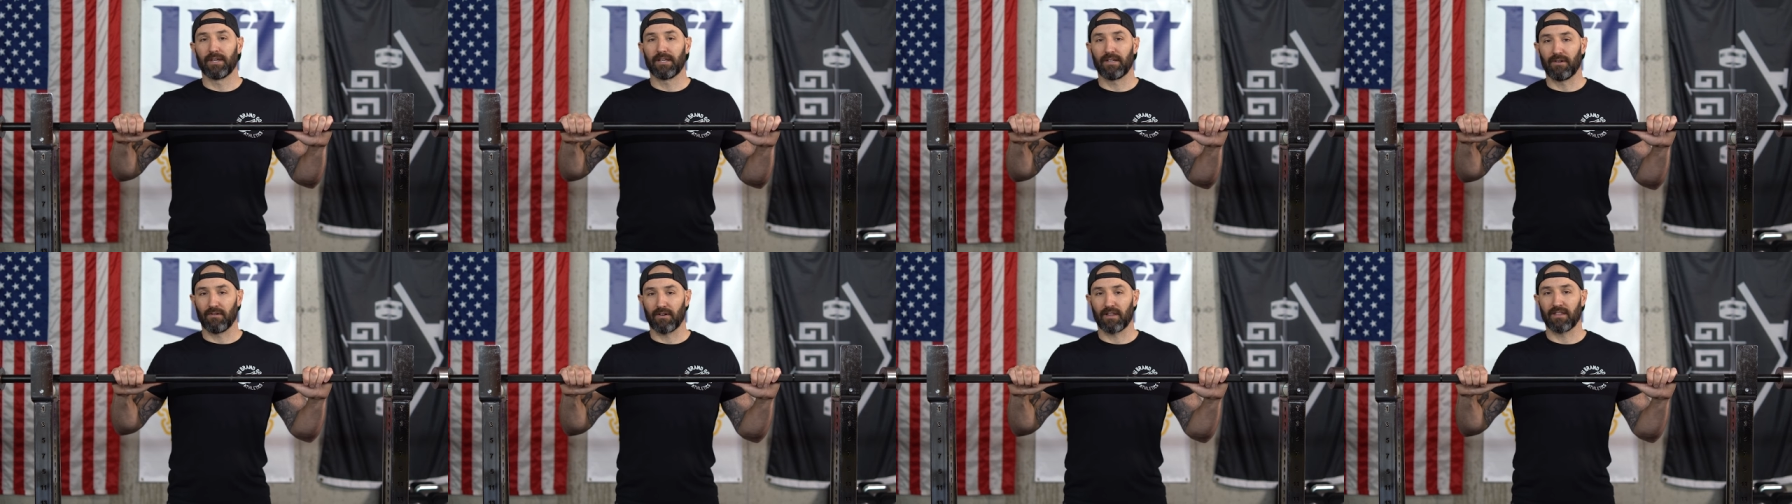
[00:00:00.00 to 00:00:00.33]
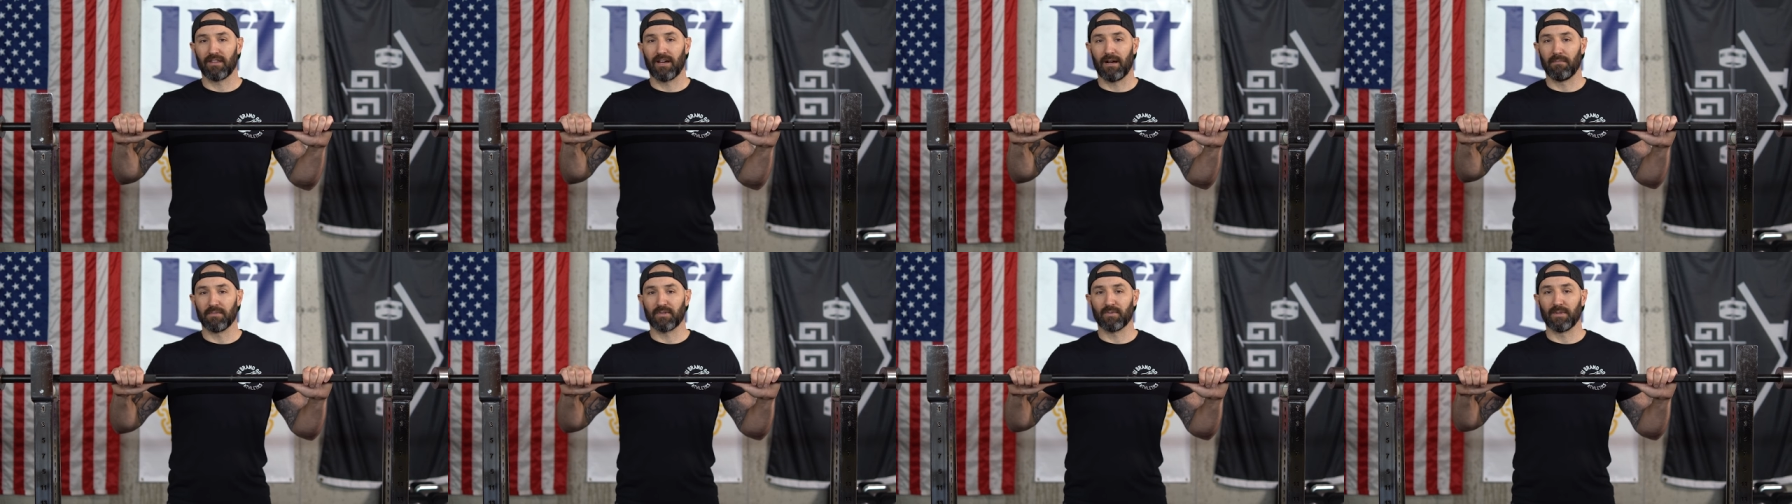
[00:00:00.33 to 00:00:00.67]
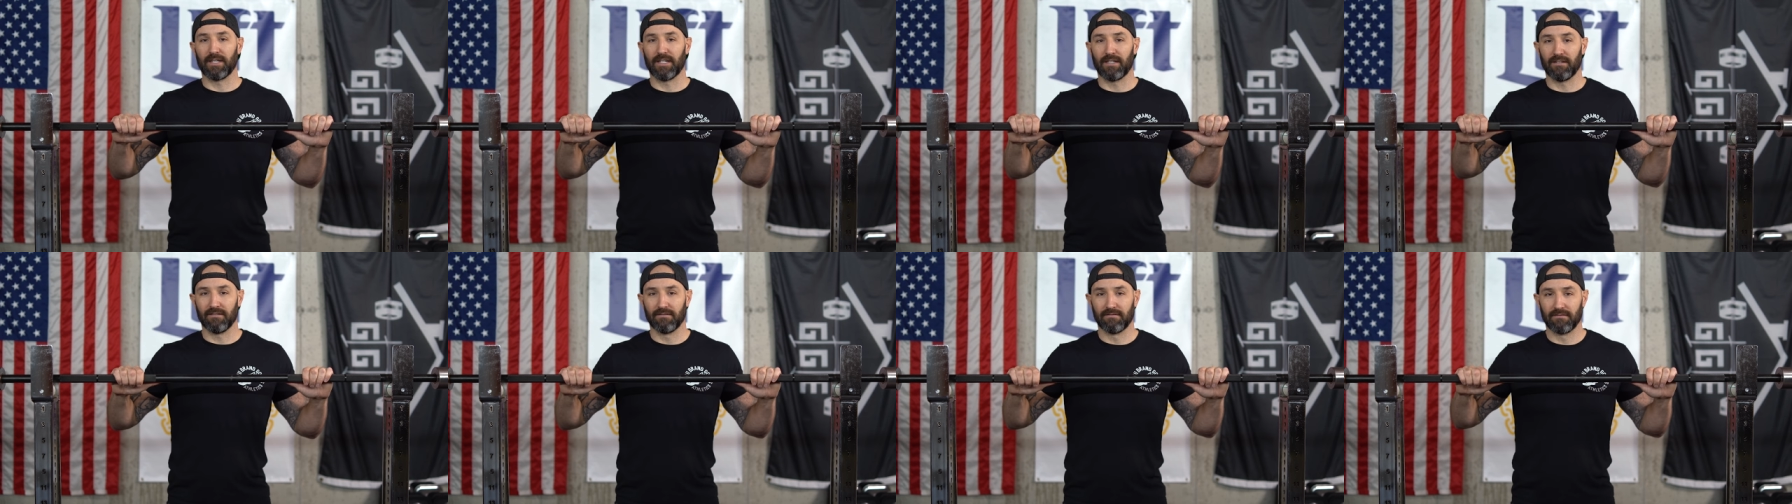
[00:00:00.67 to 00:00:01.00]
Your thumbs
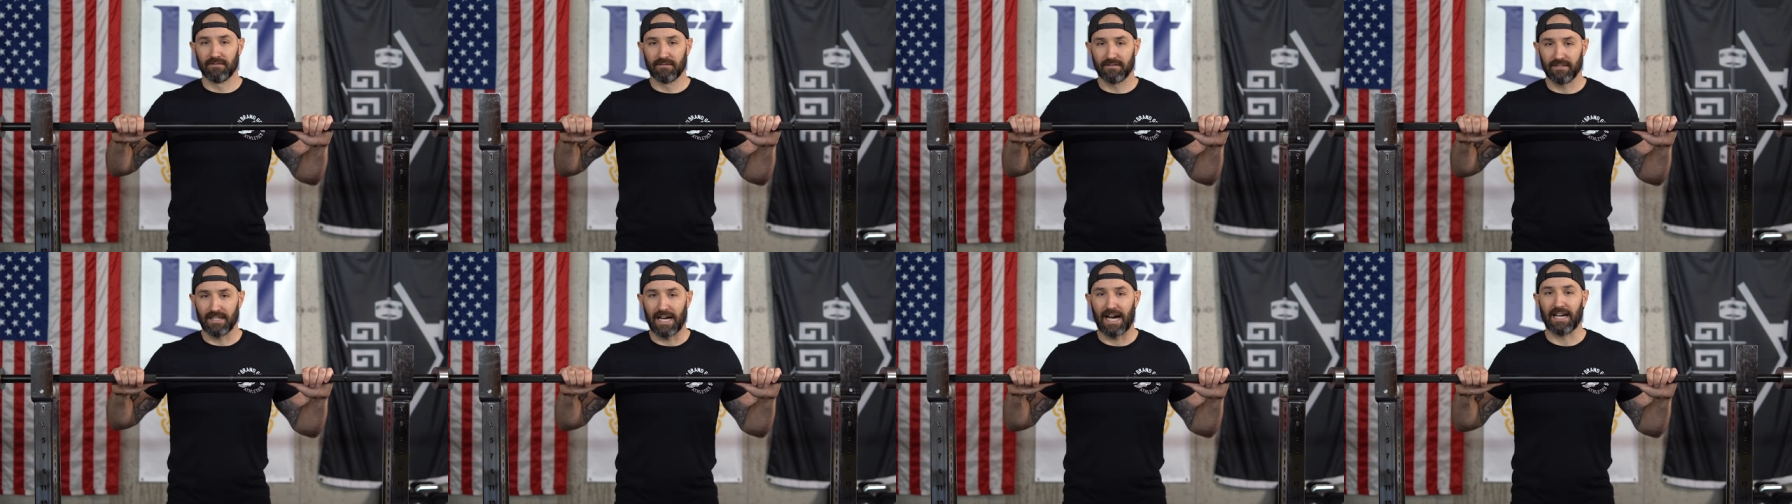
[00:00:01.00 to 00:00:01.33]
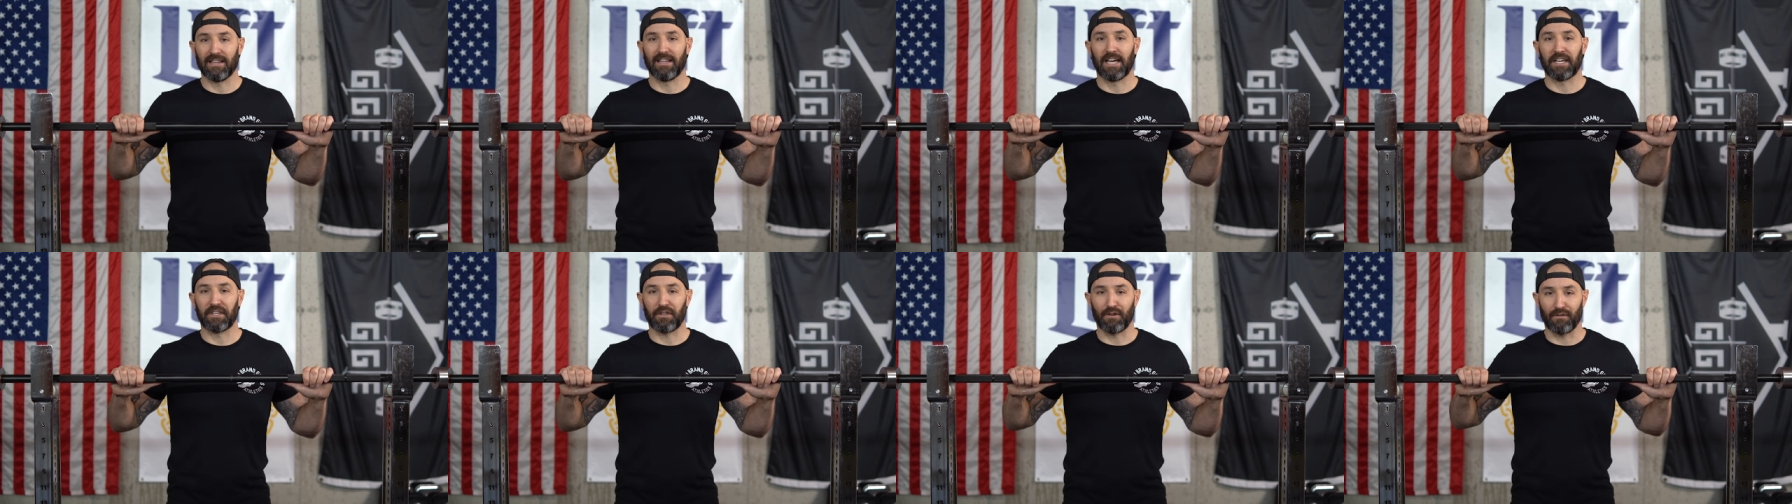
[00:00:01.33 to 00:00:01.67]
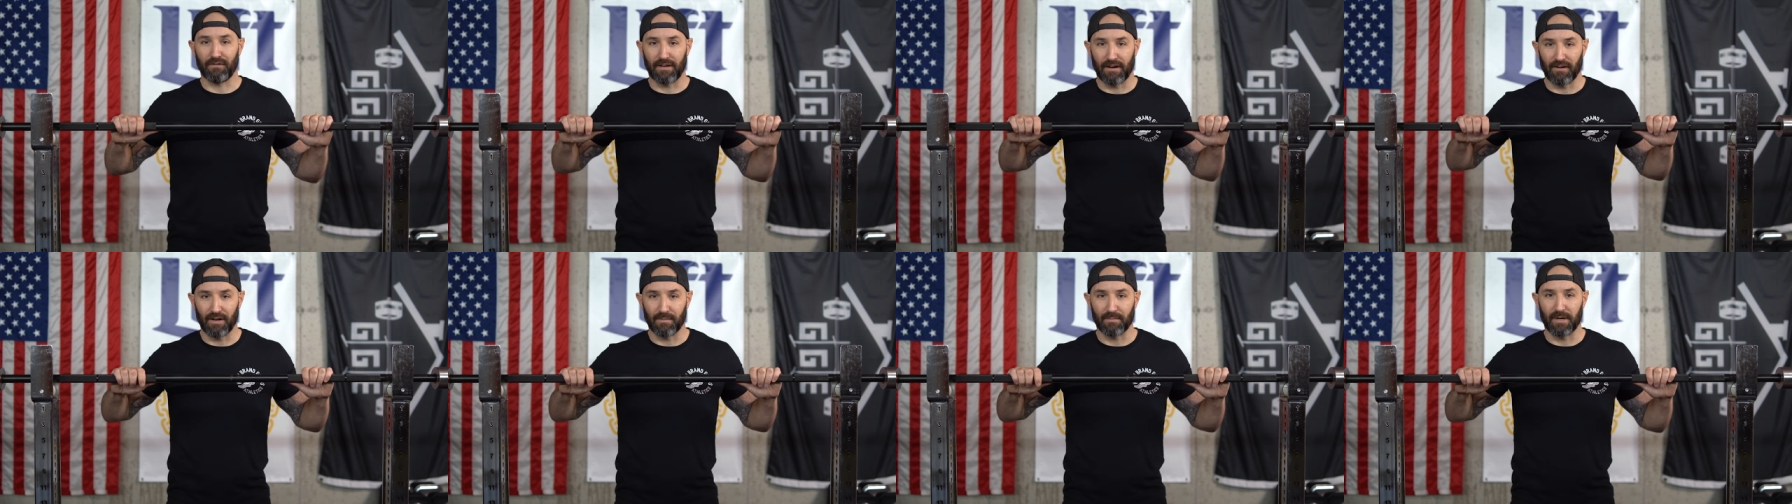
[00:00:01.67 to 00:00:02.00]
will not like you
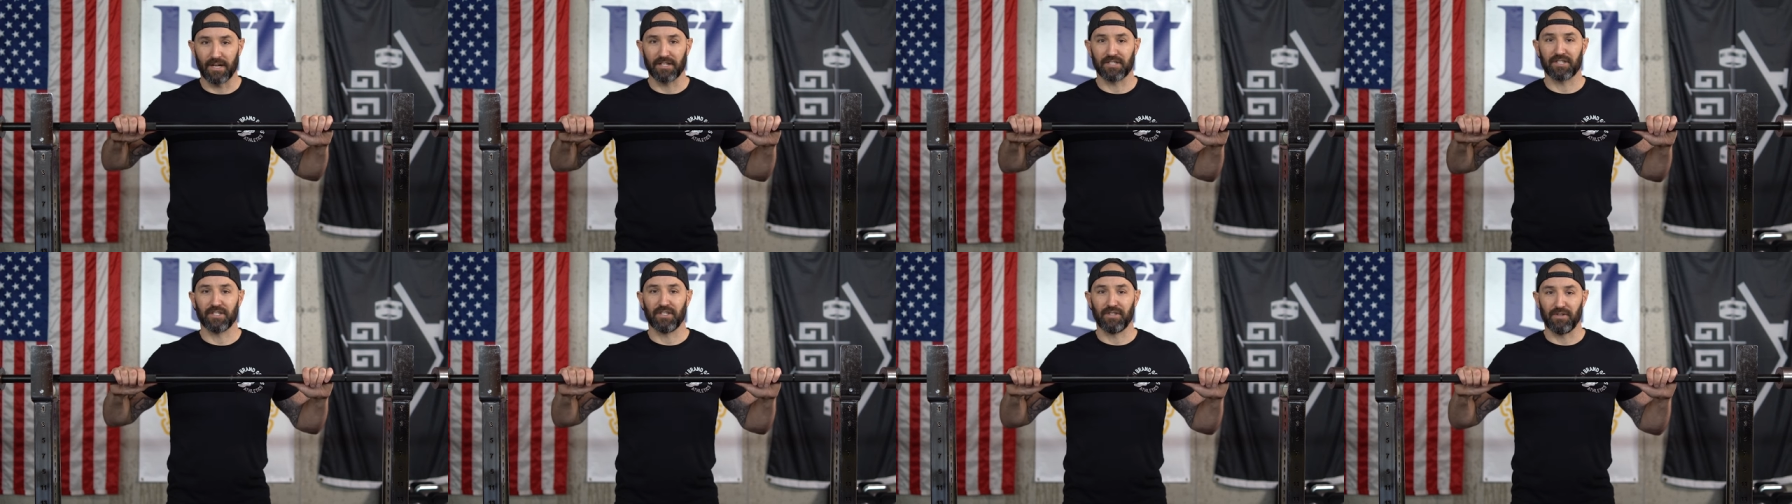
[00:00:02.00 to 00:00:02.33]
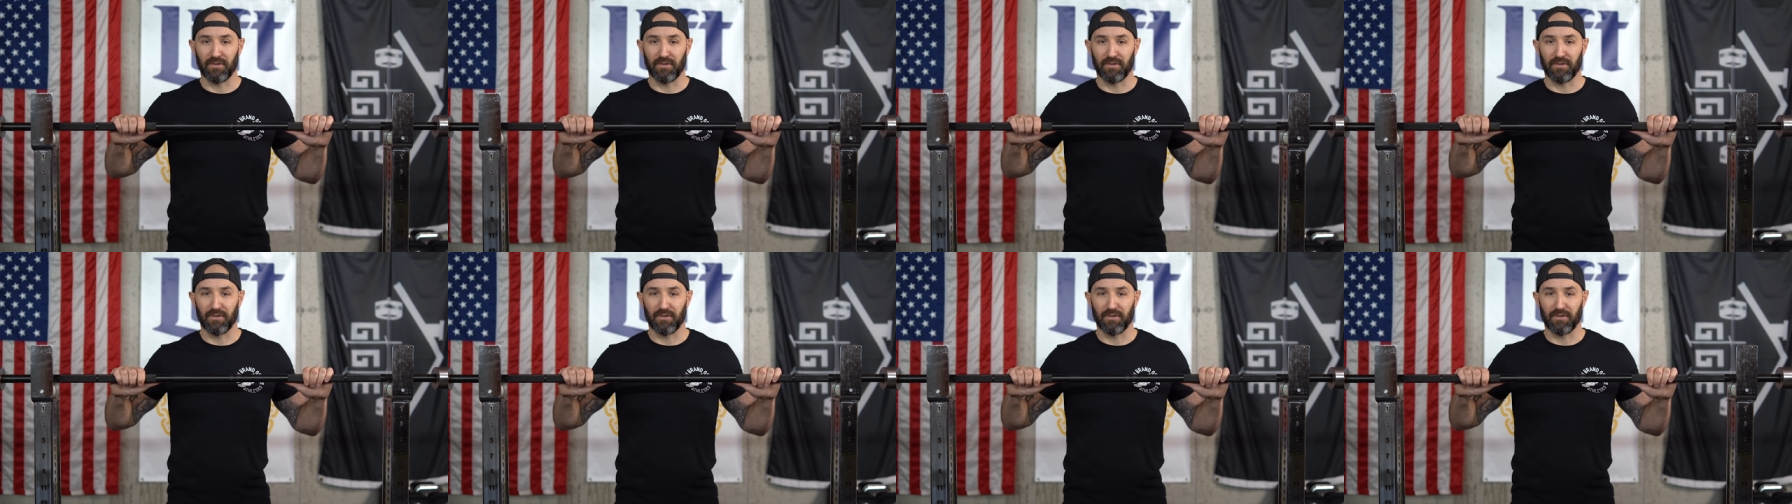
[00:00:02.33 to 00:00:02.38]
very much